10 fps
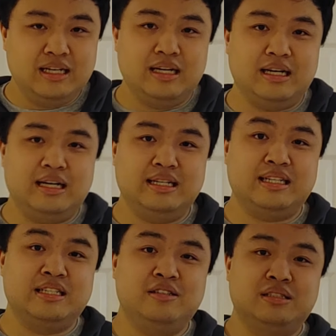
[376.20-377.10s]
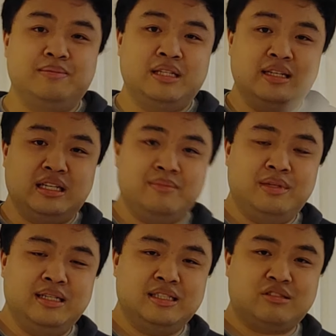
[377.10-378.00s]
uh, you could use the link in
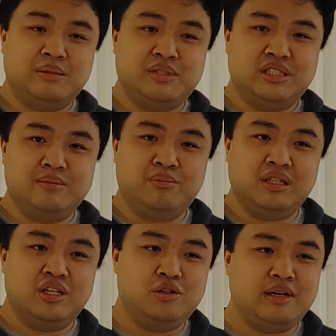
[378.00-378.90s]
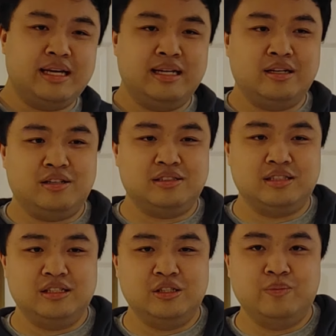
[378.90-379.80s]
my description below and
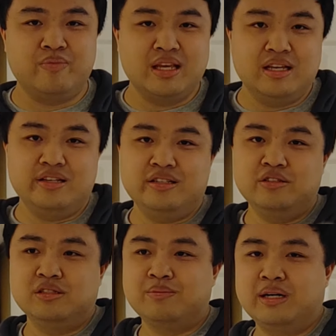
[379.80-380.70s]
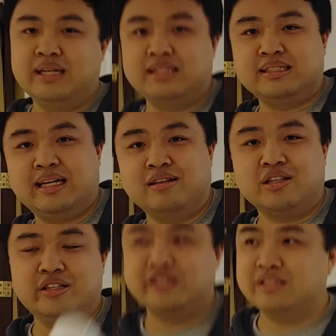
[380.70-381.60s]
also use my discount
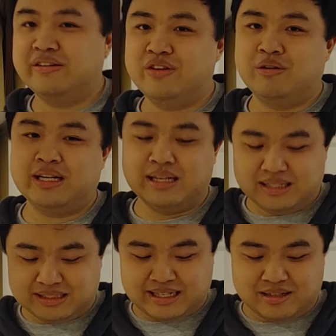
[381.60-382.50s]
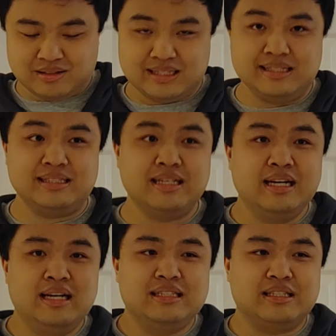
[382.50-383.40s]
code if you want to get a discount on these.
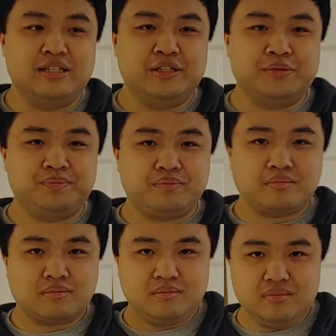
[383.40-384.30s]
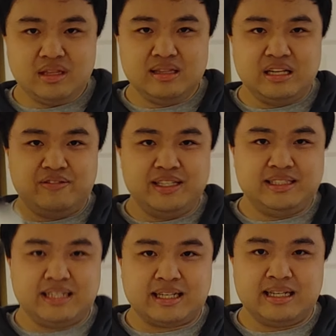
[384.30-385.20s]
So definitely
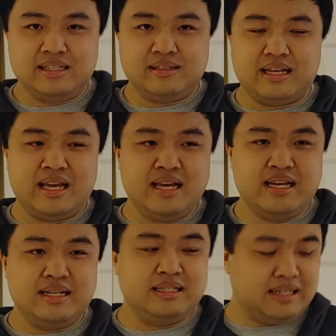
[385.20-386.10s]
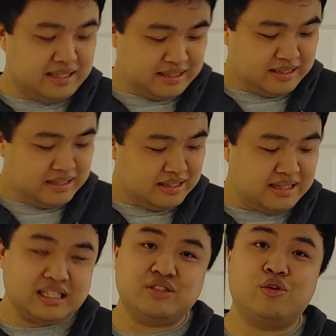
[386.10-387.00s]
check it out and
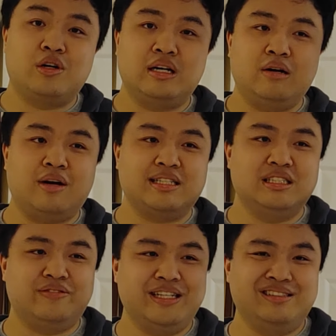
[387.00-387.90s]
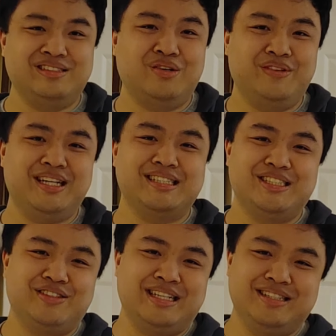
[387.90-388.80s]
thanks for uh, watching this video and hopefully you guys
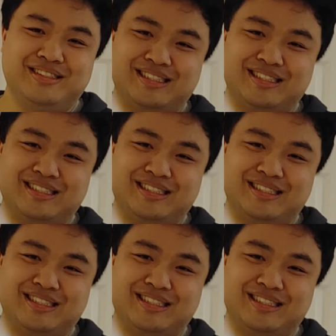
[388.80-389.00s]
enjoyed that little